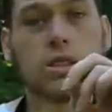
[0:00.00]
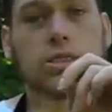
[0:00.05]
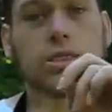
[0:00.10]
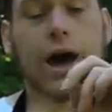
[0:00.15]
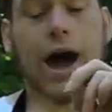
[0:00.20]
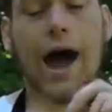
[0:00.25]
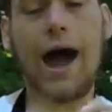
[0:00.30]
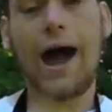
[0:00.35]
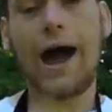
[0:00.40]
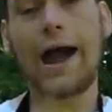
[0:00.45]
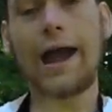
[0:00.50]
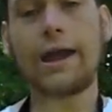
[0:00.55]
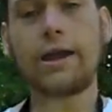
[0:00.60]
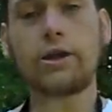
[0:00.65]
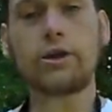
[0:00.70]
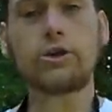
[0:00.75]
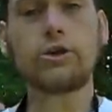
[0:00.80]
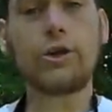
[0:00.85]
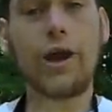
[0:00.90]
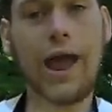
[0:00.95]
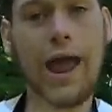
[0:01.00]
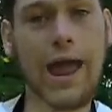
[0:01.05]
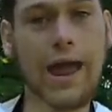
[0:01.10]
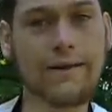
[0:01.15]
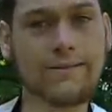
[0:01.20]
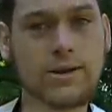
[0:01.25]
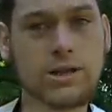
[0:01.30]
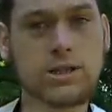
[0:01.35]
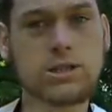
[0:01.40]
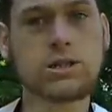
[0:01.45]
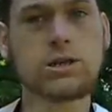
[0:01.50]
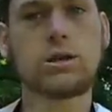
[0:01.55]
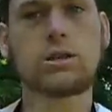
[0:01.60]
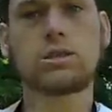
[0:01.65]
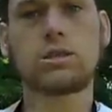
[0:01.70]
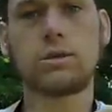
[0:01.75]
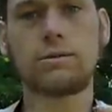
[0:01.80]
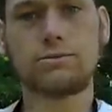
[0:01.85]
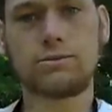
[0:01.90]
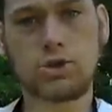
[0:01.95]
The higher you have it,
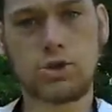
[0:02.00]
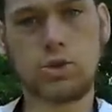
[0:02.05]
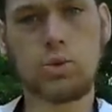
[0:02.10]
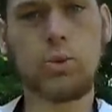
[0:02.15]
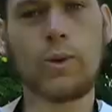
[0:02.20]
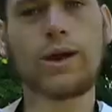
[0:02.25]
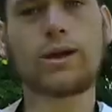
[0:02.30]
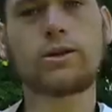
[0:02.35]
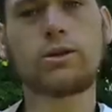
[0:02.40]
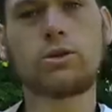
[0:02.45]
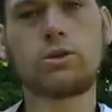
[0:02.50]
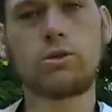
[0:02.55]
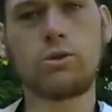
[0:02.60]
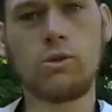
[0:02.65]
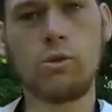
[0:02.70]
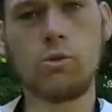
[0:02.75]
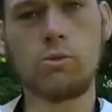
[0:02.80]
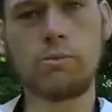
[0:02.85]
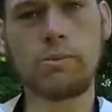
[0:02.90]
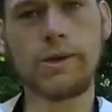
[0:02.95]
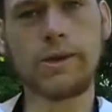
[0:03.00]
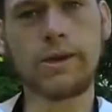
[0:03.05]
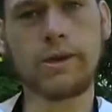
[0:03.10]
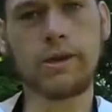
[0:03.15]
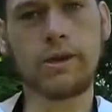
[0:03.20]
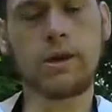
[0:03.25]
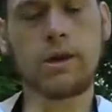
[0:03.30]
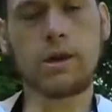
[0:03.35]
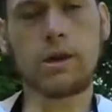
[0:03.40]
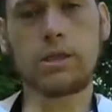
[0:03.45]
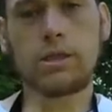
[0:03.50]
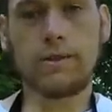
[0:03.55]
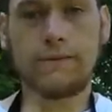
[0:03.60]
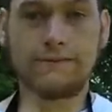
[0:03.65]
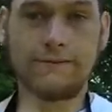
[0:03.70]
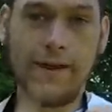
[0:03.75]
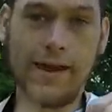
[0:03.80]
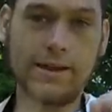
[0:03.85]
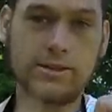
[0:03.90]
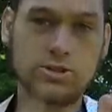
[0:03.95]
the quicker it will be, the
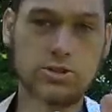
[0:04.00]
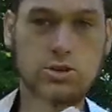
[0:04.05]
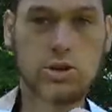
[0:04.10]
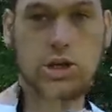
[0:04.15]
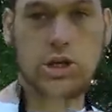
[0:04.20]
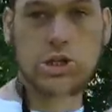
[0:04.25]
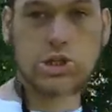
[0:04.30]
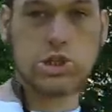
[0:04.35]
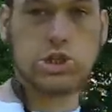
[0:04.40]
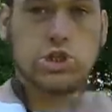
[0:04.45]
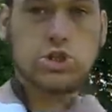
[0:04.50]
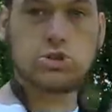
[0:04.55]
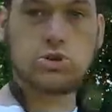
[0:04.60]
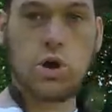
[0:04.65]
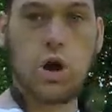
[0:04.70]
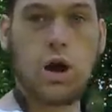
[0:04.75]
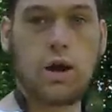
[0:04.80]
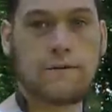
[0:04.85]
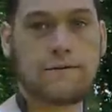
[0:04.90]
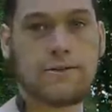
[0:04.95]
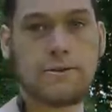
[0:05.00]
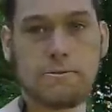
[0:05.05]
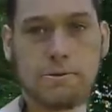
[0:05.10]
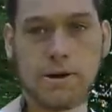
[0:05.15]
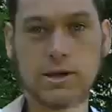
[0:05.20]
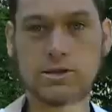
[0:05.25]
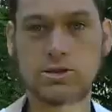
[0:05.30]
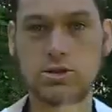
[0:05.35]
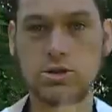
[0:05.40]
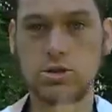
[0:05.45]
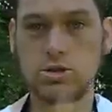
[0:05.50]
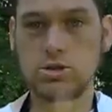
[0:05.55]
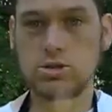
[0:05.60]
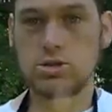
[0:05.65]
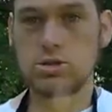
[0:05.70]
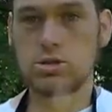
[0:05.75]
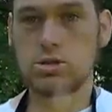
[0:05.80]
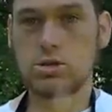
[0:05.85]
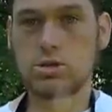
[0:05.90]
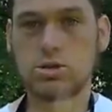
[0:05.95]
faster it can shoot off the
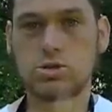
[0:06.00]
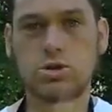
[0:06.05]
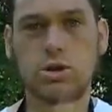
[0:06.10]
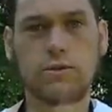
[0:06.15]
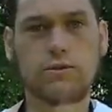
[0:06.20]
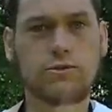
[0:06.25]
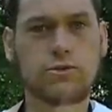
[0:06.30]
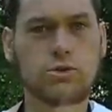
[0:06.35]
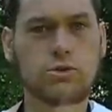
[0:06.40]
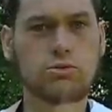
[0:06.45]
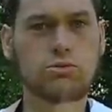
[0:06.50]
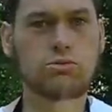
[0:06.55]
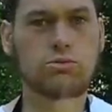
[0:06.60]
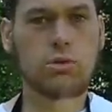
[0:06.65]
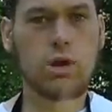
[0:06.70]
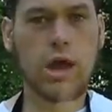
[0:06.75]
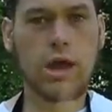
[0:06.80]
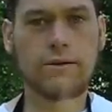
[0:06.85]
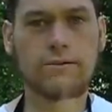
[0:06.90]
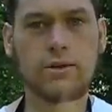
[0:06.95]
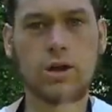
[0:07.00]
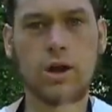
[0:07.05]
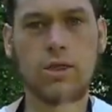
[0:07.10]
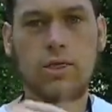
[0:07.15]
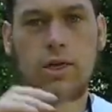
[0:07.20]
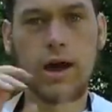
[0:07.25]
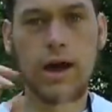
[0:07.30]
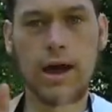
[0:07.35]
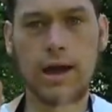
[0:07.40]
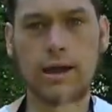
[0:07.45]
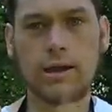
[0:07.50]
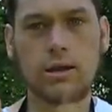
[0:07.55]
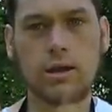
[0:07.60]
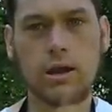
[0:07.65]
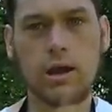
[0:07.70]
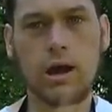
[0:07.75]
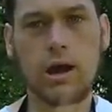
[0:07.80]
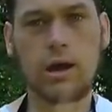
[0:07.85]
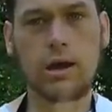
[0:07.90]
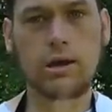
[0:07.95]
pictures. So if you have it on the
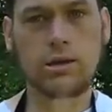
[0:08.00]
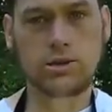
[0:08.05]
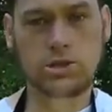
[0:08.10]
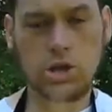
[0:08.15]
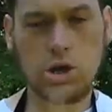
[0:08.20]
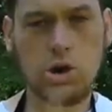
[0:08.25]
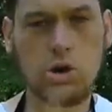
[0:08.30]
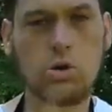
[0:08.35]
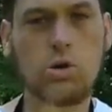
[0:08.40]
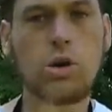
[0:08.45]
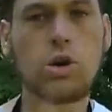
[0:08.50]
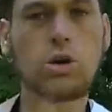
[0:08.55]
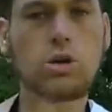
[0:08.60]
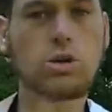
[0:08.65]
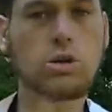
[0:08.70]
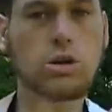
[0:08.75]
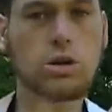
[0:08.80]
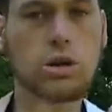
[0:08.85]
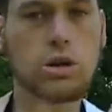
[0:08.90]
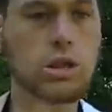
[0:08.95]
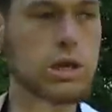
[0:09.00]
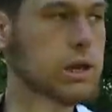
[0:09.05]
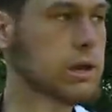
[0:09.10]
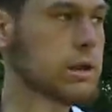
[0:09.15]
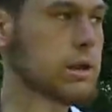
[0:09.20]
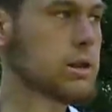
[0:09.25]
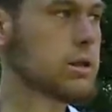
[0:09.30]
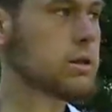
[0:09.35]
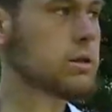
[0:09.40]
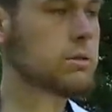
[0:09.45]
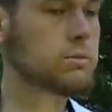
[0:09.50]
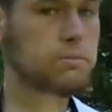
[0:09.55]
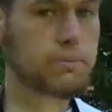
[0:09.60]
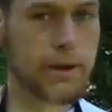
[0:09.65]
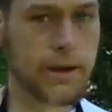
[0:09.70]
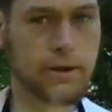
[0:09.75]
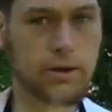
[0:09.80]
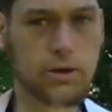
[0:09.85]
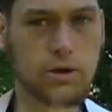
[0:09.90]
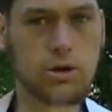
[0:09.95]
higher ISO, you're going to get
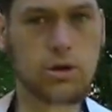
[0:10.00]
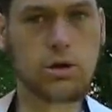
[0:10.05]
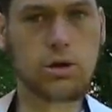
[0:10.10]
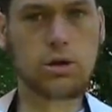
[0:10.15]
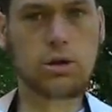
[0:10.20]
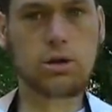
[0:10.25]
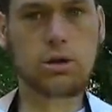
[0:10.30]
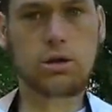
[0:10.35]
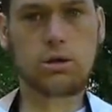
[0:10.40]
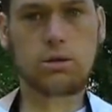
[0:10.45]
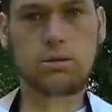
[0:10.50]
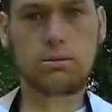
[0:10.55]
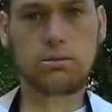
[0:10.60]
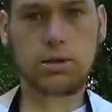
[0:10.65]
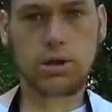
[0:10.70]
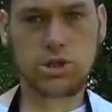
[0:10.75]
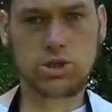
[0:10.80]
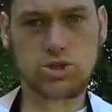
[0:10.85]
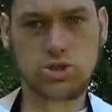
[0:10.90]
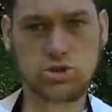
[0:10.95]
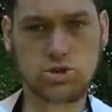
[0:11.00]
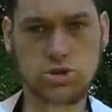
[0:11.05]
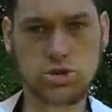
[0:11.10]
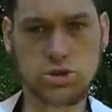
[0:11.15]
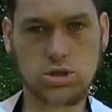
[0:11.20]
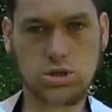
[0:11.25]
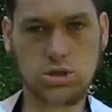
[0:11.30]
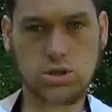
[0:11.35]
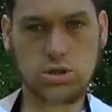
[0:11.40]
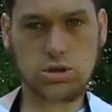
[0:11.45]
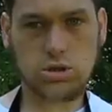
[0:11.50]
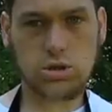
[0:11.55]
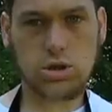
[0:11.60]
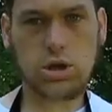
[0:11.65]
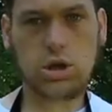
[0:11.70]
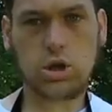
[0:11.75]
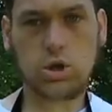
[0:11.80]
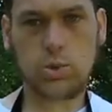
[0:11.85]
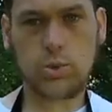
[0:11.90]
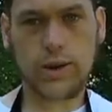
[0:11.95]
better pictures,
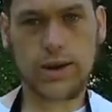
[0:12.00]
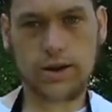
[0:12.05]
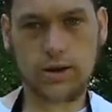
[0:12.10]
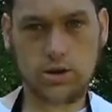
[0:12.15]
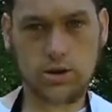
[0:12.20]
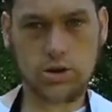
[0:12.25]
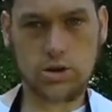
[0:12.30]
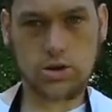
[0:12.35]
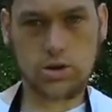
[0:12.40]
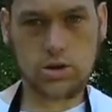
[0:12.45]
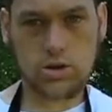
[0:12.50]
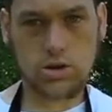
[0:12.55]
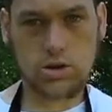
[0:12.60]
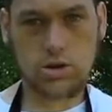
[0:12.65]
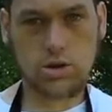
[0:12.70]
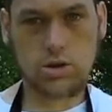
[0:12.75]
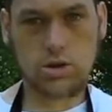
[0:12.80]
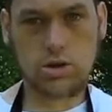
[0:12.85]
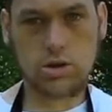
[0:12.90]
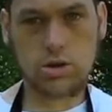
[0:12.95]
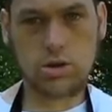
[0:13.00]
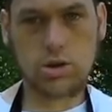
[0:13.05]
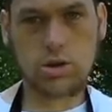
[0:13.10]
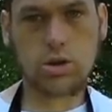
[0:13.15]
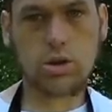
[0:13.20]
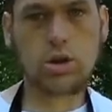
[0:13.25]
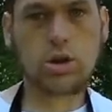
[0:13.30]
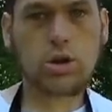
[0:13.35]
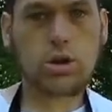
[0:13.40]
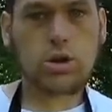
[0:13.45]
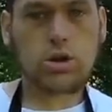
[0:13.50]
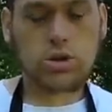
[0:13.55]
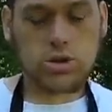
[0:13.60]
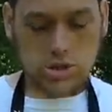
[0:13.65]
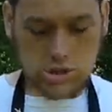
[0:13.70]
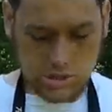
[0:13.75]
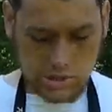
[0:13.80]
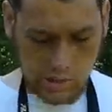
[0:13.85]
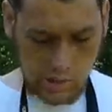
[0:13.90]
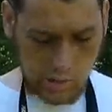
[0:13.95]
quicker.
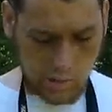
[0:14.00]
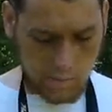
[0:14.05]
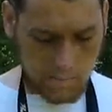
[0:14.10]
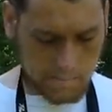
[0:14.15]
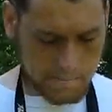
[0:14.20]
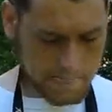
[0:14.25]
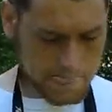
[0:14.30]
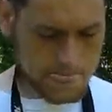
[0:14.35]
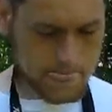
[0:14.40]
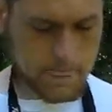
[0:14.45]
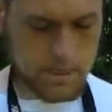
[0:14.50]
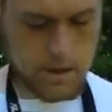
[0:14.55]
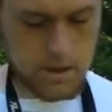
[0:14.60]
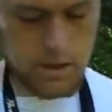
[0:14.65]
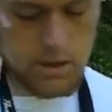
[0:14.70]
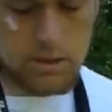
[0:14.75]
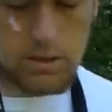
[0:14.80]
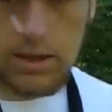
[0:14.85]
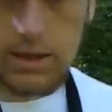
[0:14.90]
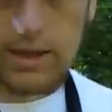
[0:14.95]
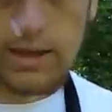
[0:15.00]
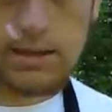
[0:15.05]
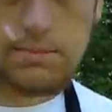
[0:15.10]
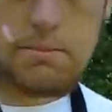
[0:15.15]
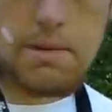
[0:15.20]
So, like I